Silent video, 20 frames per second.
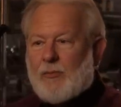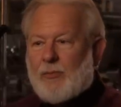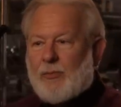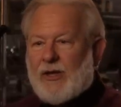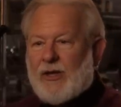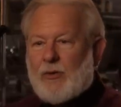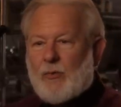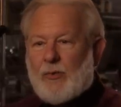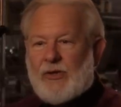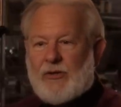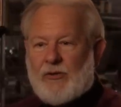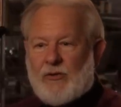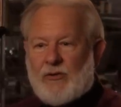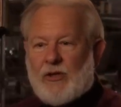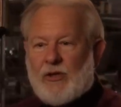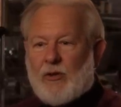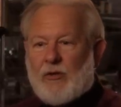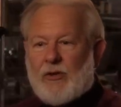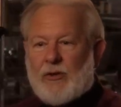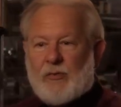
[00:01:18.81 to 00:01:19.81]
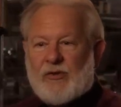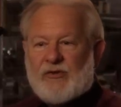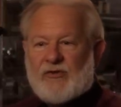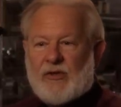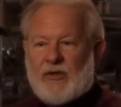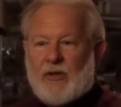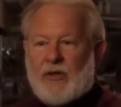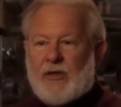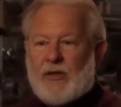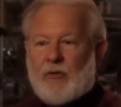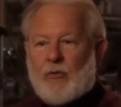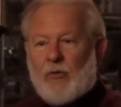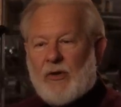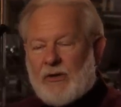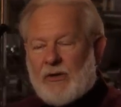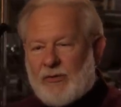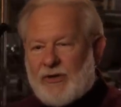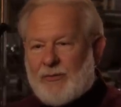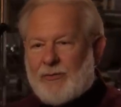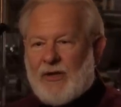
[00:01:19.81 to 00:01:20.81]
But we do know it was an
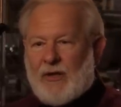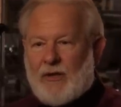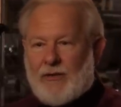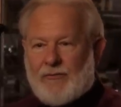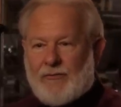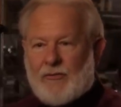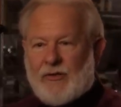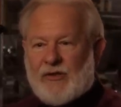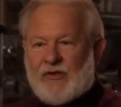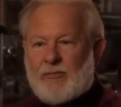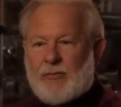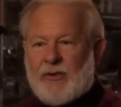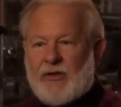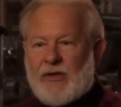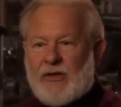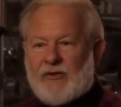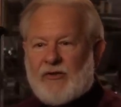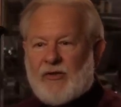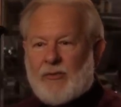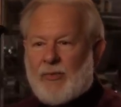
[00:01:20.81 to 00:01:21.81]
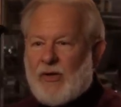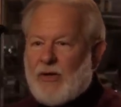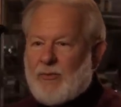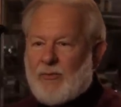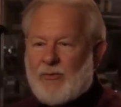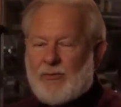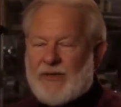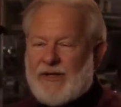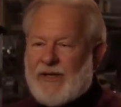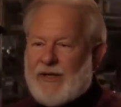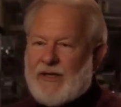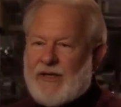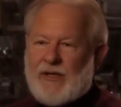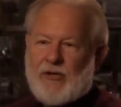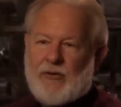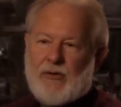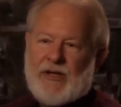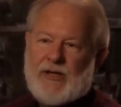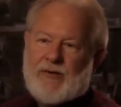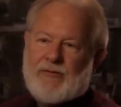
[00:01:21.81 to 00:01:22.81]
incredibly powerful experience, and probably any
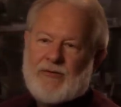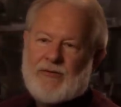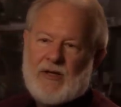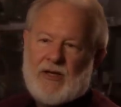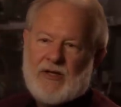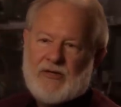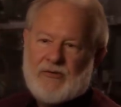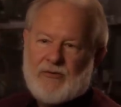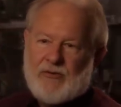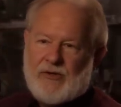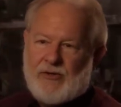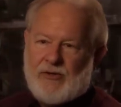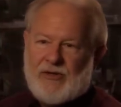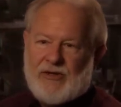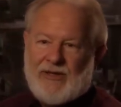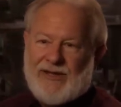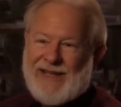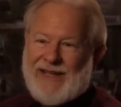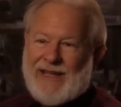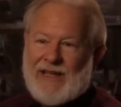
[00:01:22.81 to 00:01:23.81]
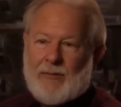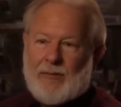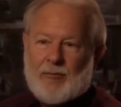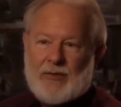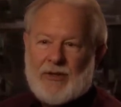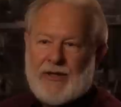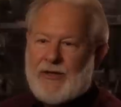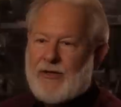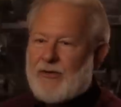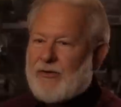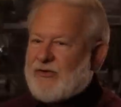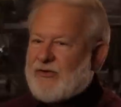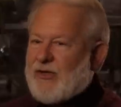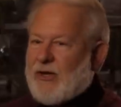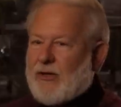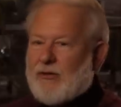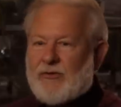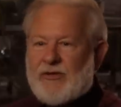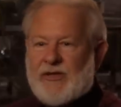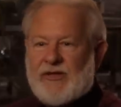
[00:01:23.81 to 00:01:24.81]
Greek philosopher you could name, Plato,
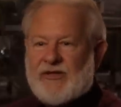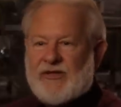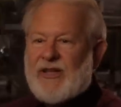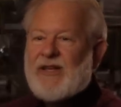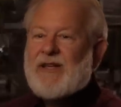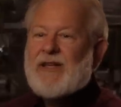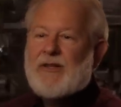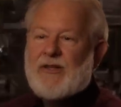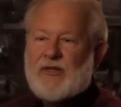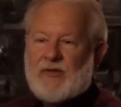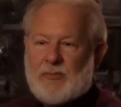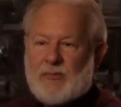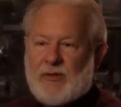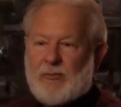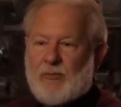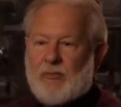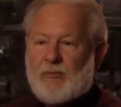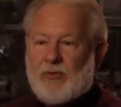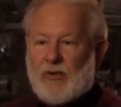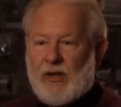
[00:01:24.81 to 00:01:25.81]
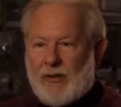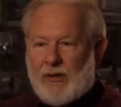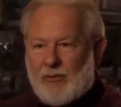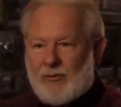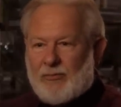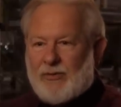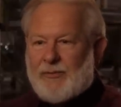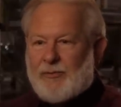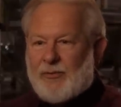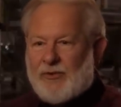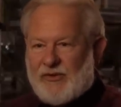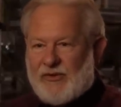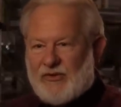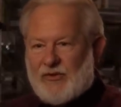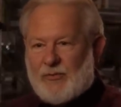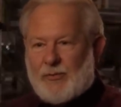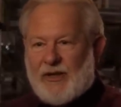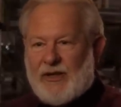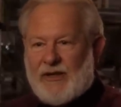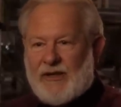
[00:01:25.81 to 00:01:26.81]
Socrates, any of these people probably
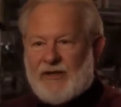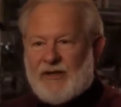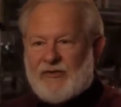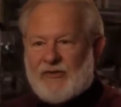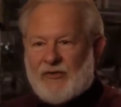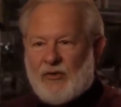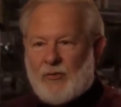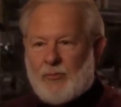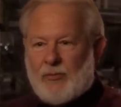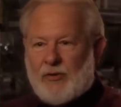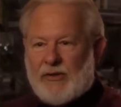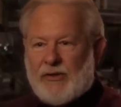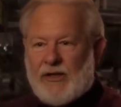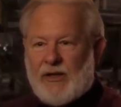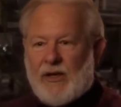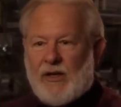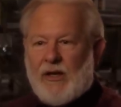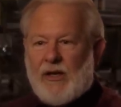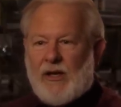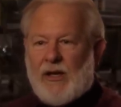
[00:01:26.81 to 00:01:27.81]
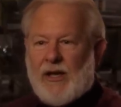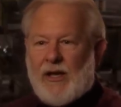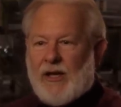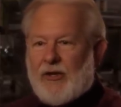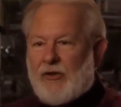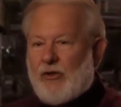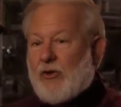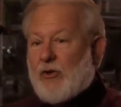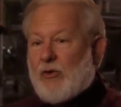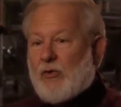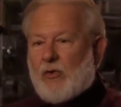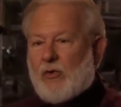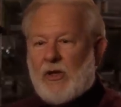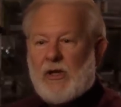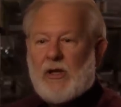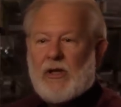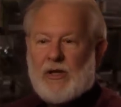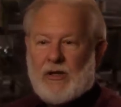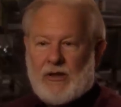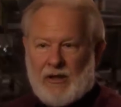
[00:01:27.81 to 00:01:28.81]
participated in that ceremony and knew
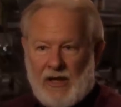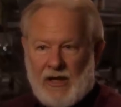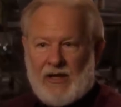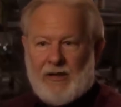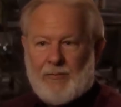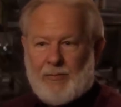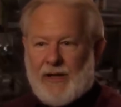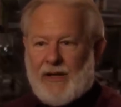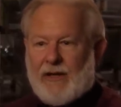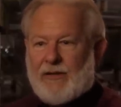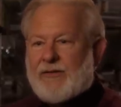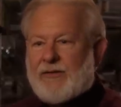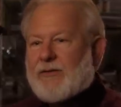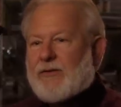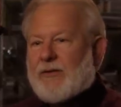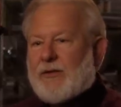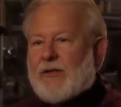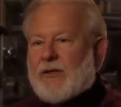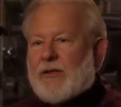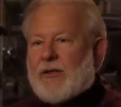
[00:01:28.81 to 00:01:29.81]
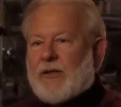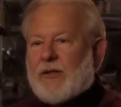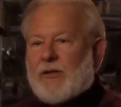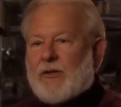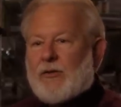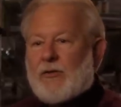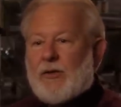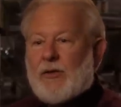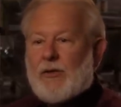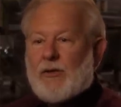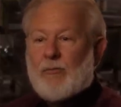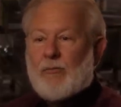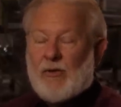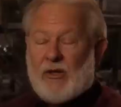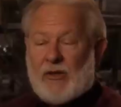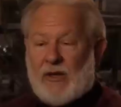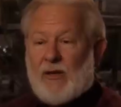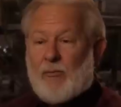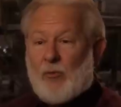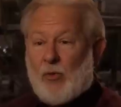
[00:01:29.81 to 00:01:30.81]
a lot about,
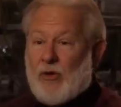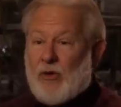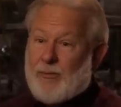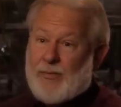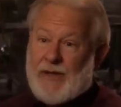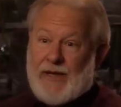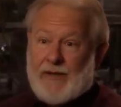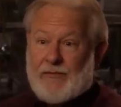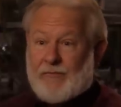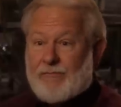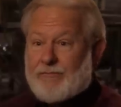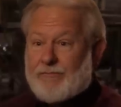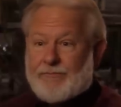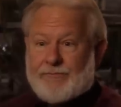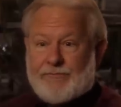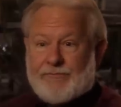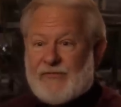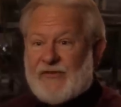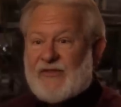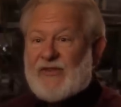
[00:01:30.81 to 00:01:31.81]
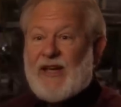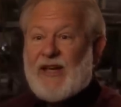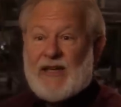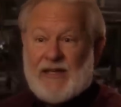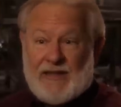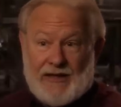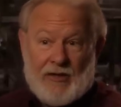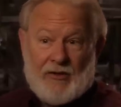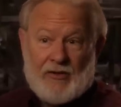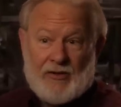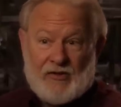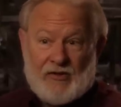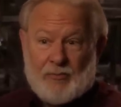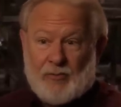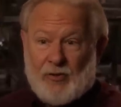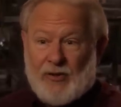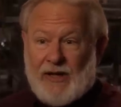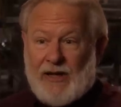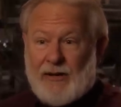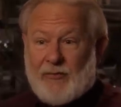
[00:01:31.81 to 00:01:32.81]
a lot more about psychedelics
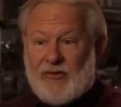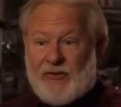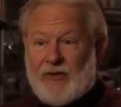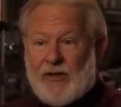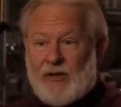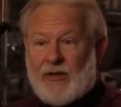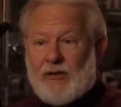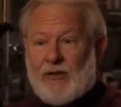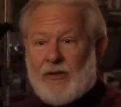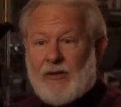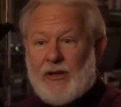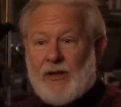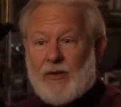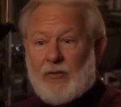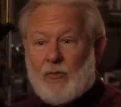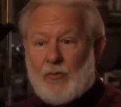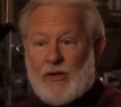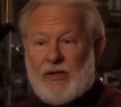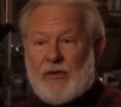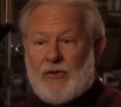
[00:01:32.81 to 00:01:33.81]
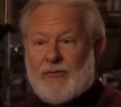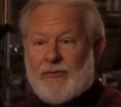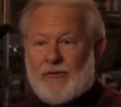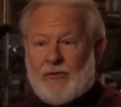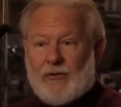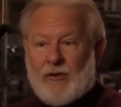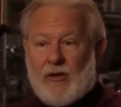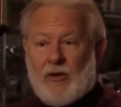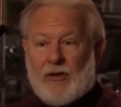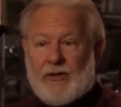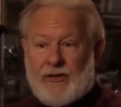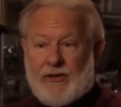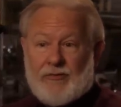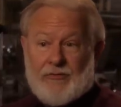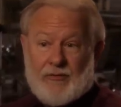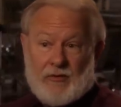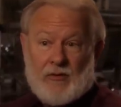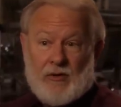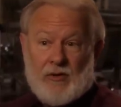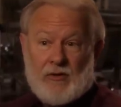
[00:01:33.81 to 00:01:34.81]
perhaps than we do for
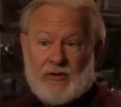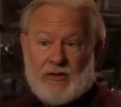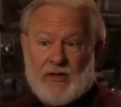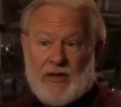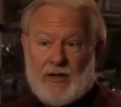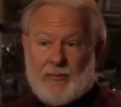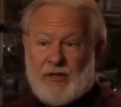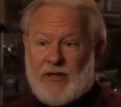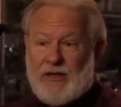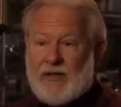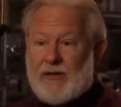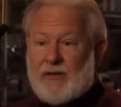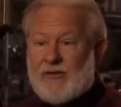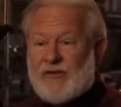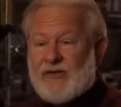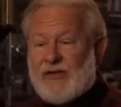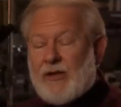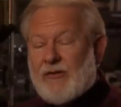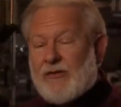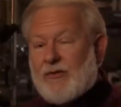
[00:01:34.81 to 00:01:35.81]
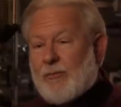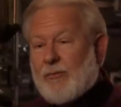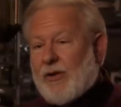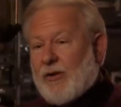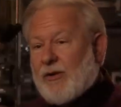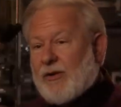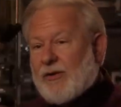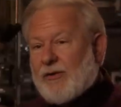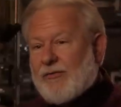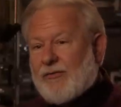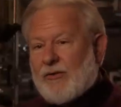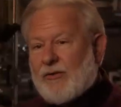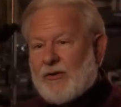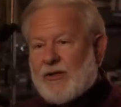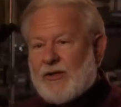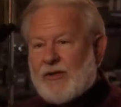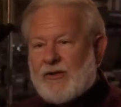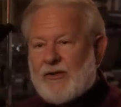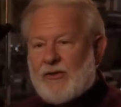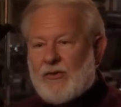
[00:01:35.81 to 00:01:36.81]
a long time. And in South America, if you
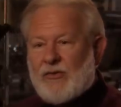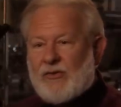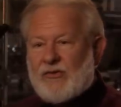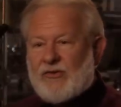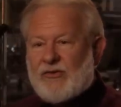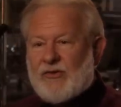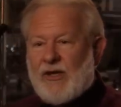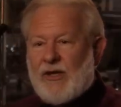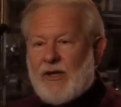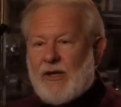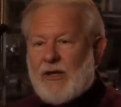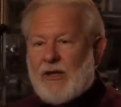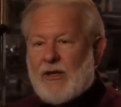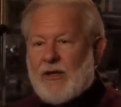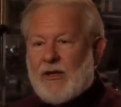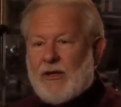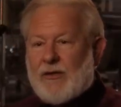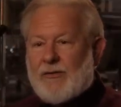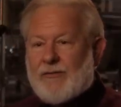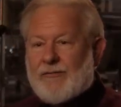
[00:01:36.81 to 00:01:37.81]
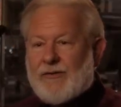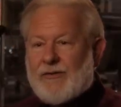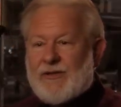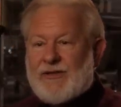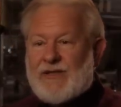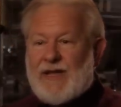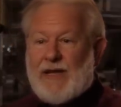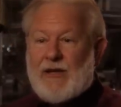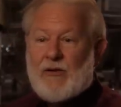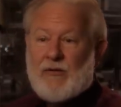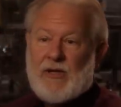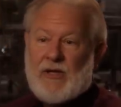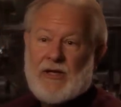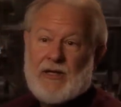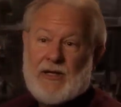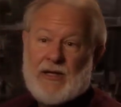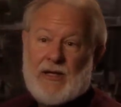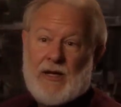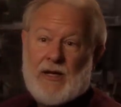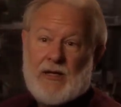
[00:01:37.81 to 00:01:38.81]
look at the use of
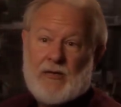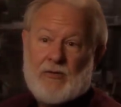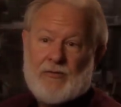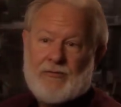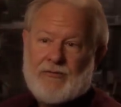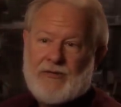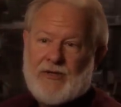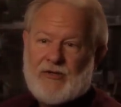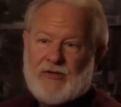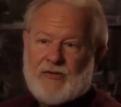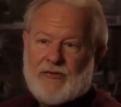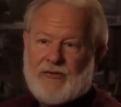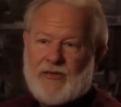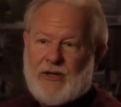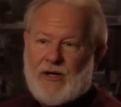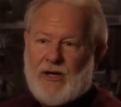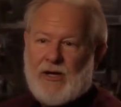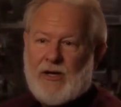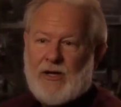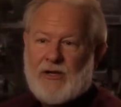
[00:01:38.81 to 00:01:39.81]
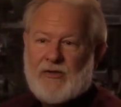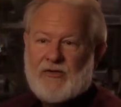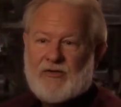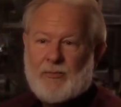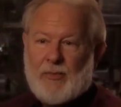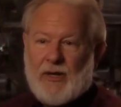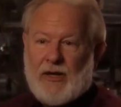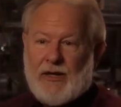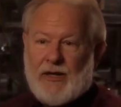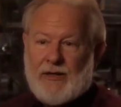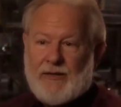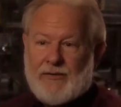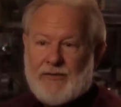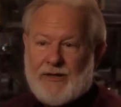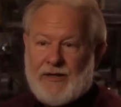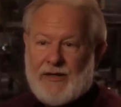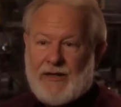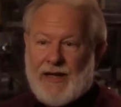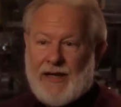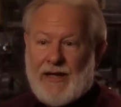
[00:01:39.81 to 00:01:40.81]
Teonanacatl, flesh of the gods, by
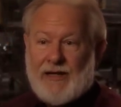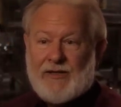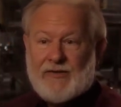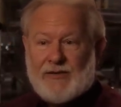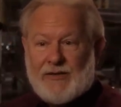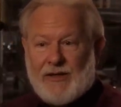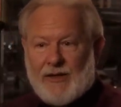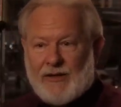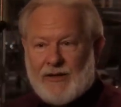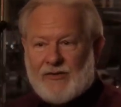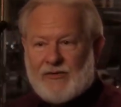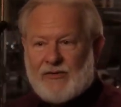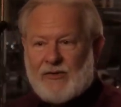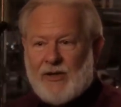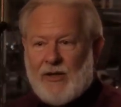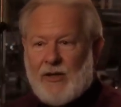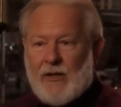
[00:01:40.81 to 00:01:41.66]
the Aztecs,